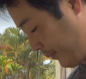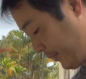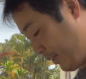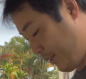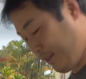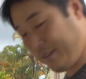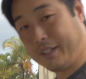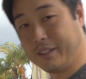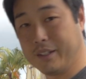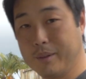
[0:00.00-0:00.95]
Oh,
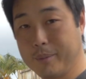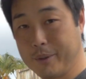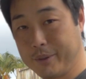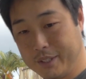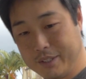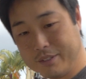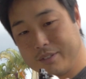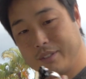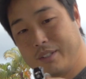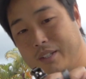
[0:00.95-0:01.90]
and my
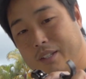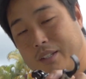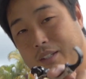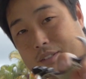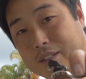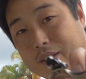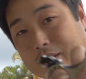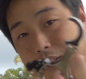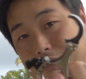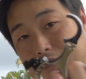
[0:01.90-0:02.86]
release, it's
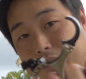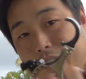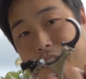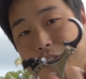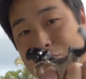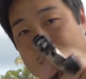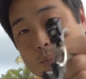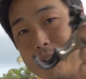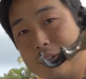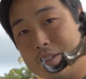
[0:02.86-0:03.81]
a True
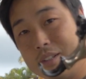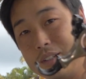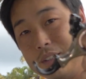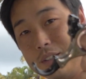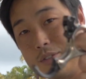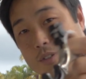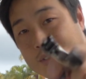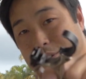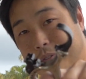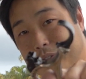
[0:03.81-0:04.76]
Ball
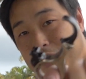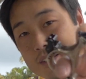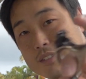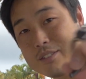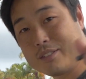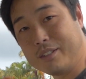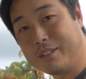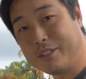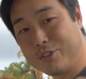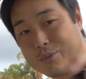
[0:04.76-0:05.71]
Fulcrum Flex
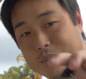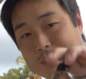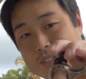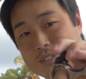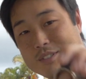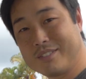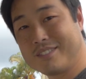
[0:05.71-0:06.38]
hinge release.